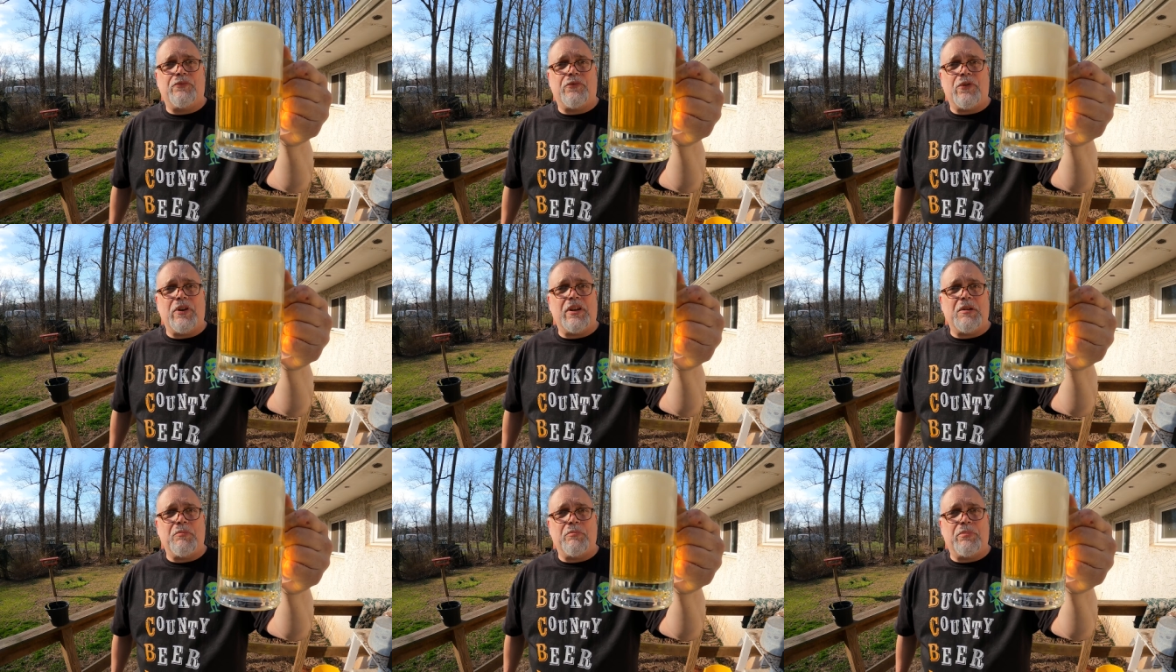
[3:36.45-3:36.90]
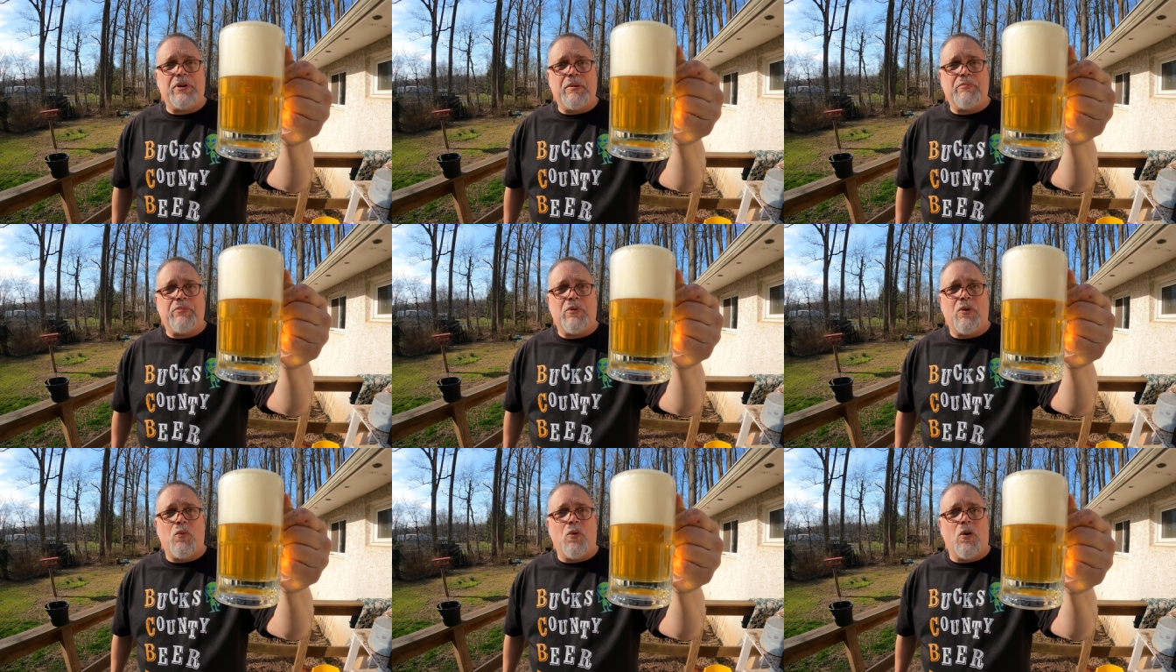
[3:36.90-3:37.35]
freaking
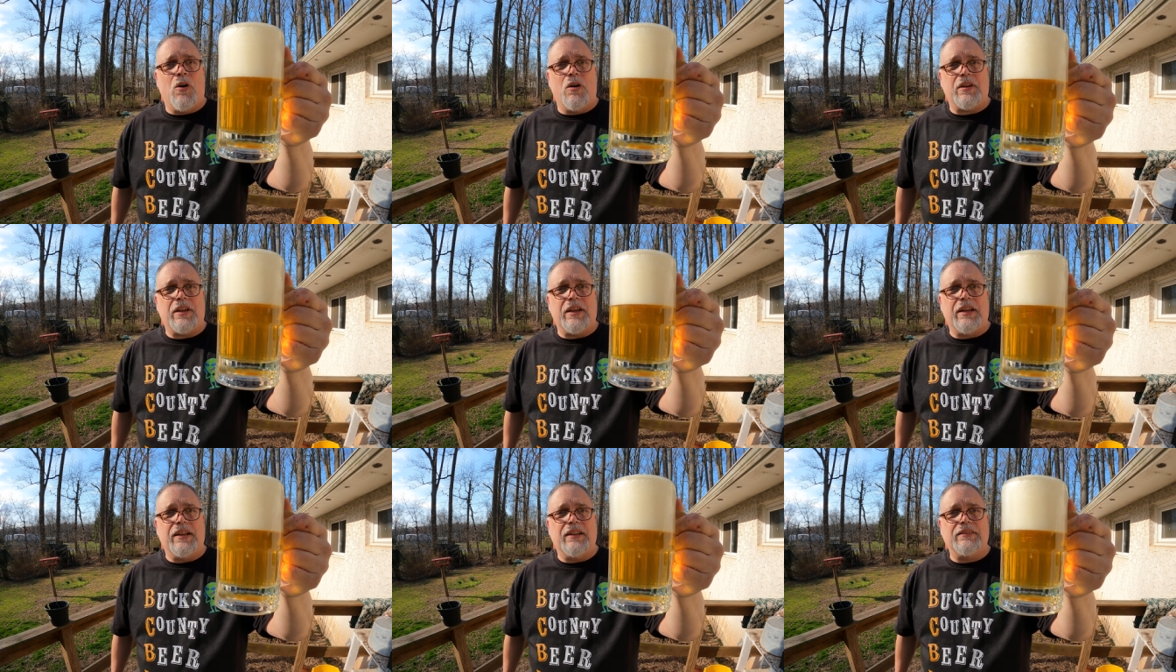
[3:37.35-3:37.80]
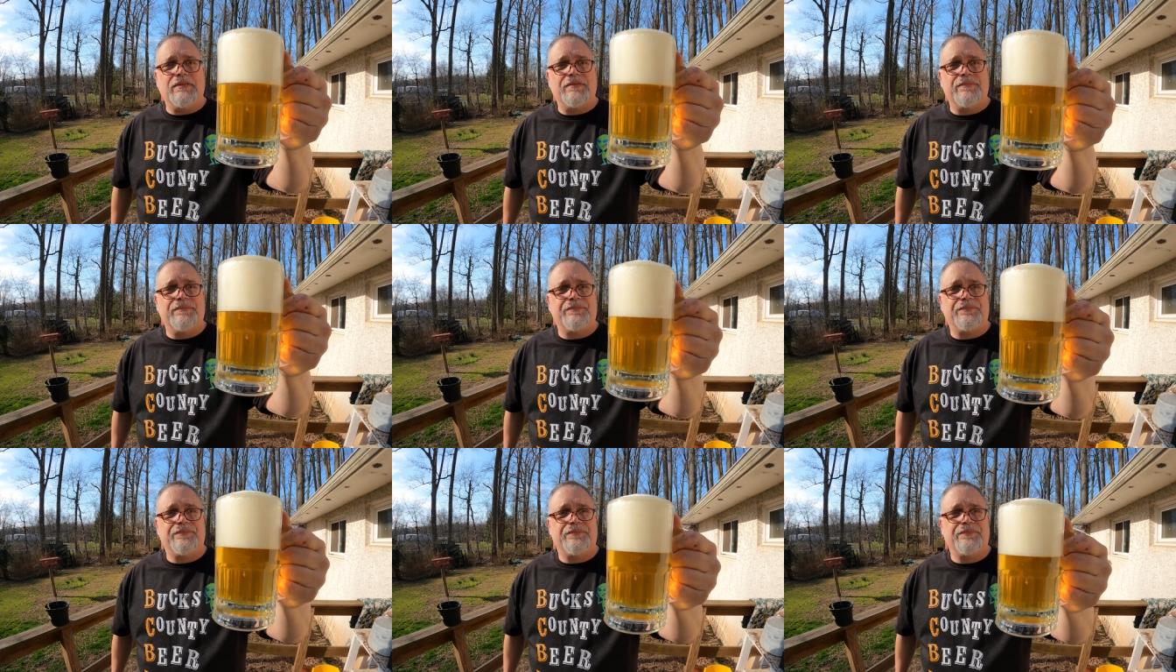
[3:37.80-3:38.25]
people walk in.
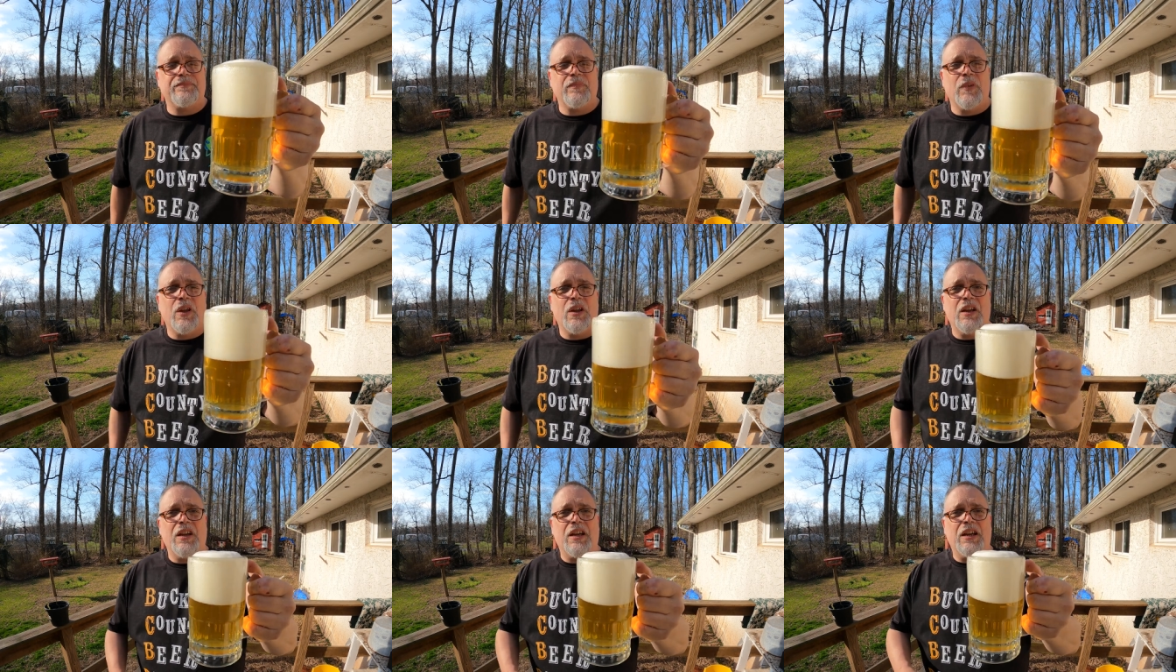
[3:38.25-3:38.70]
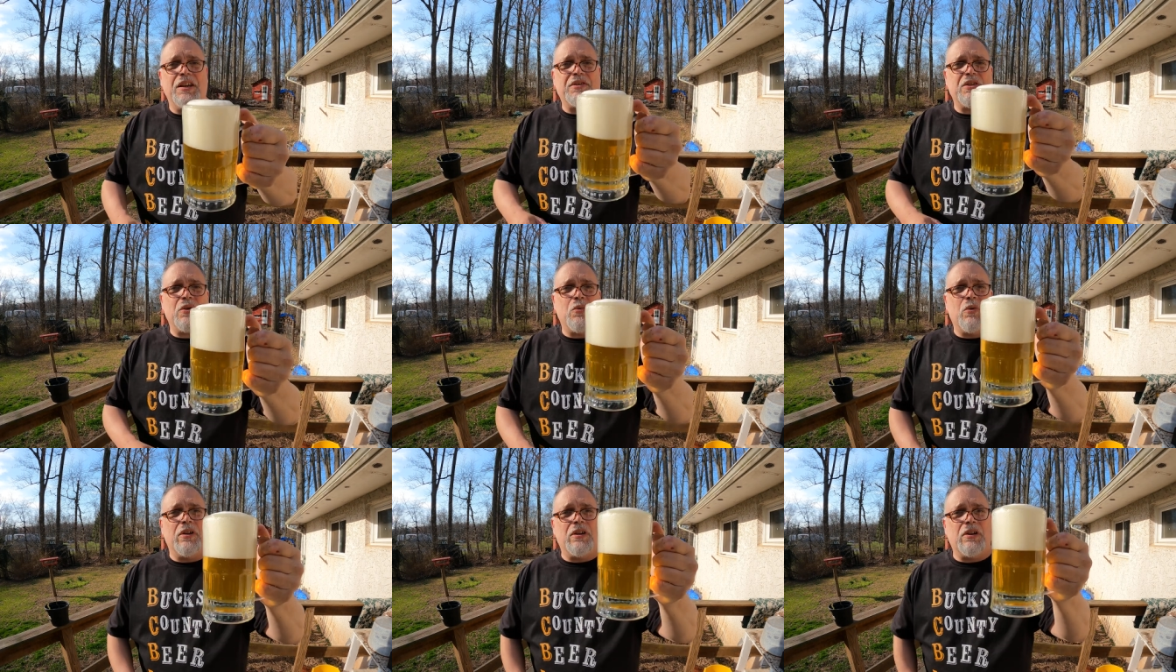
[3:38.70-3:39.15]

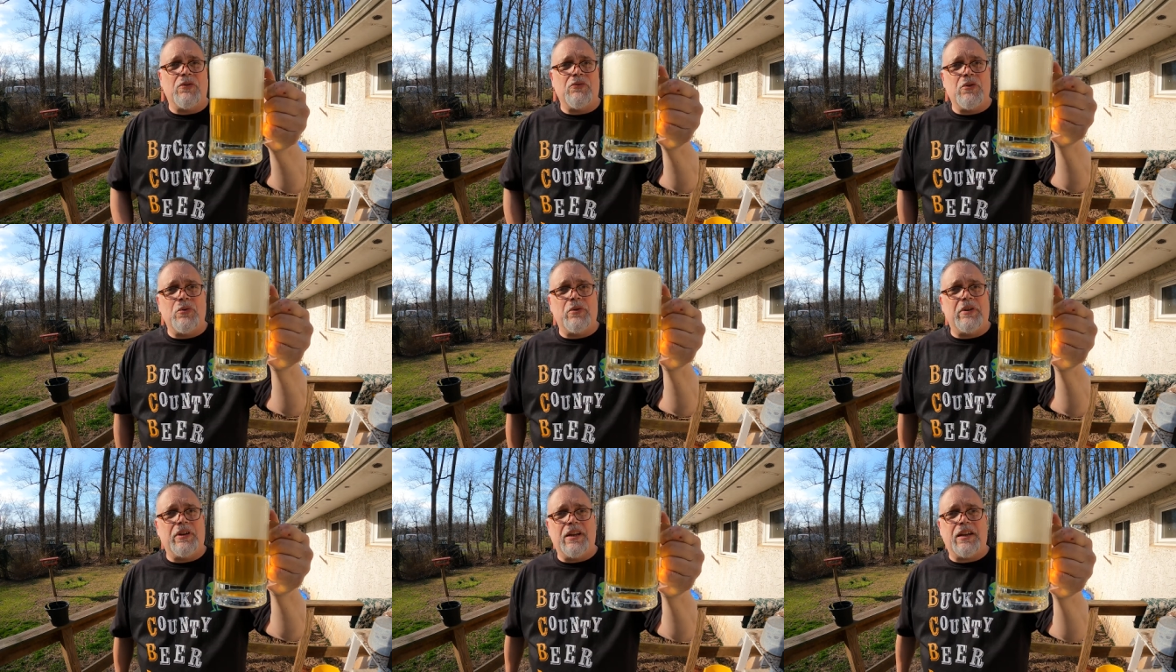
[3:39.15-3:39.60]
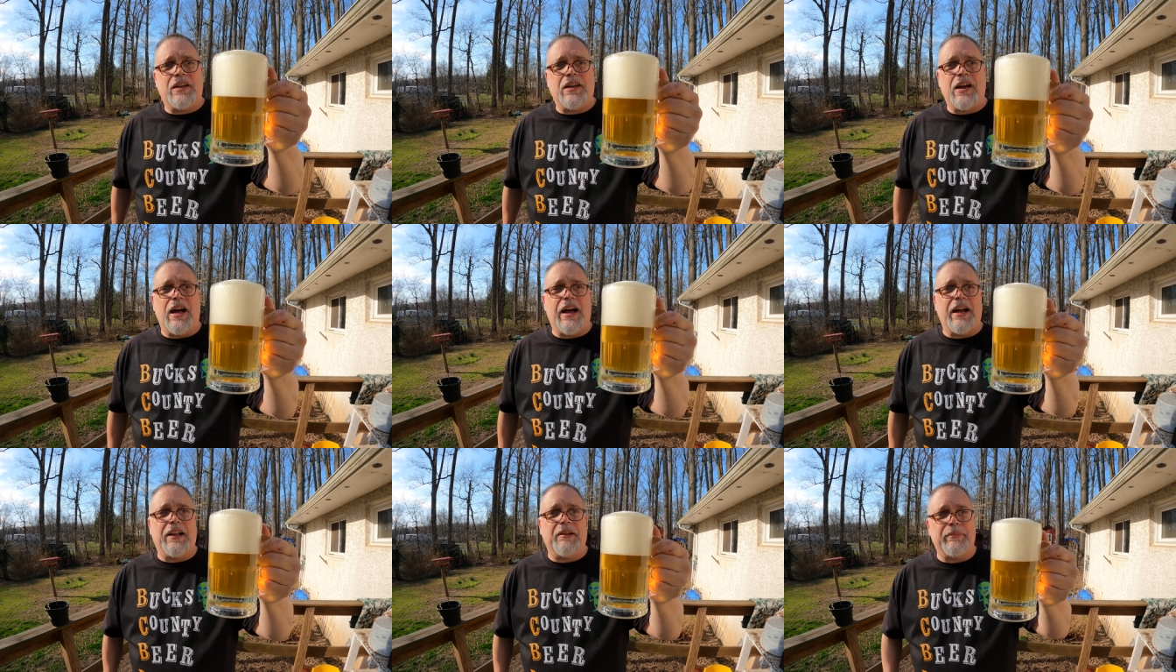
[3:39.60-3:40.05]
He's the one that ruined the
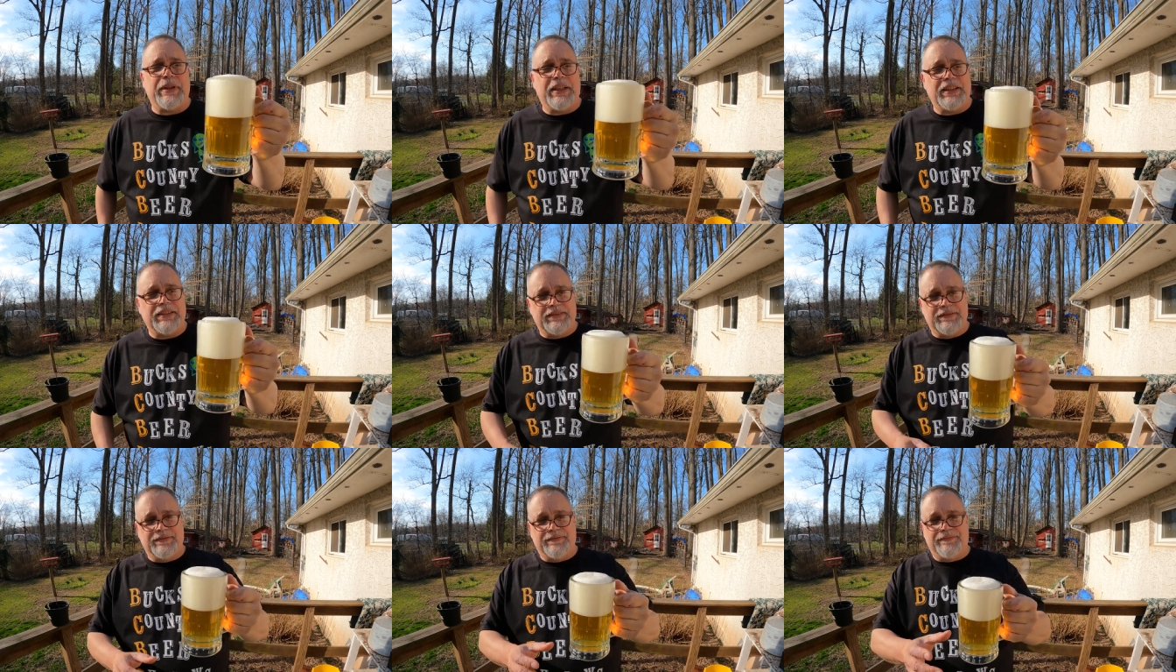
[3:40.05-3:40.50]
economy.